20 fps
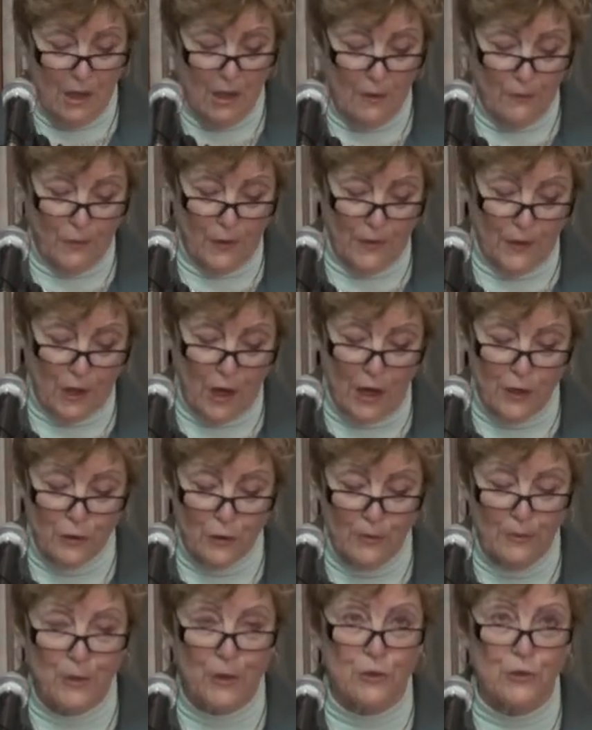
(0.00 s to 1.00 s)
for the
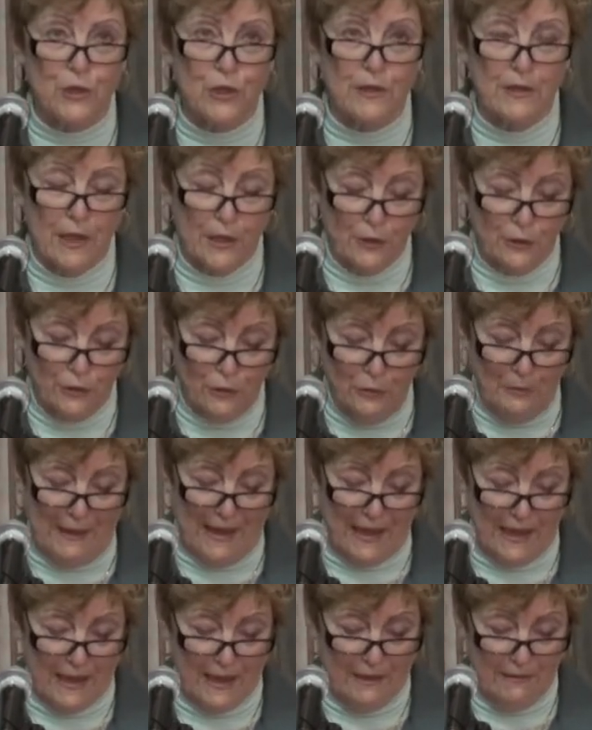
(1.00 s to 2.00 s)
contribution that you
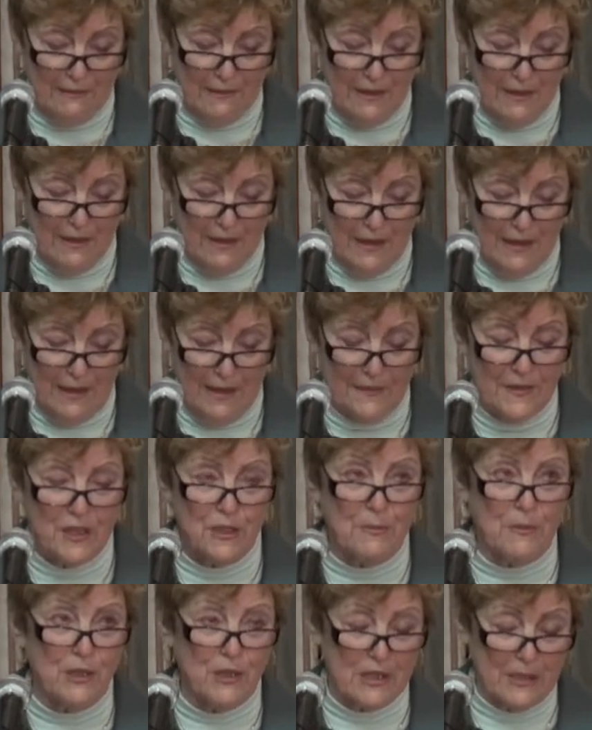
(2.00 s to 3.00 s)
make in
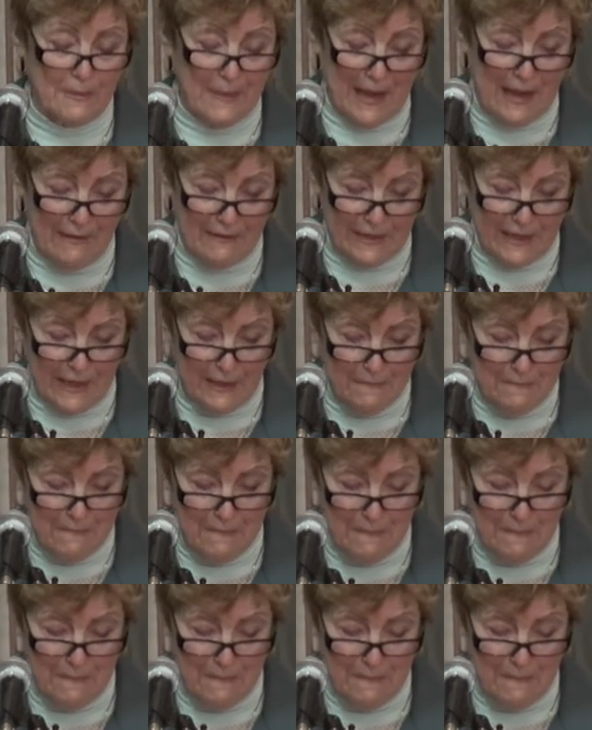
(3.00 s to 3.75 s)
this municipality.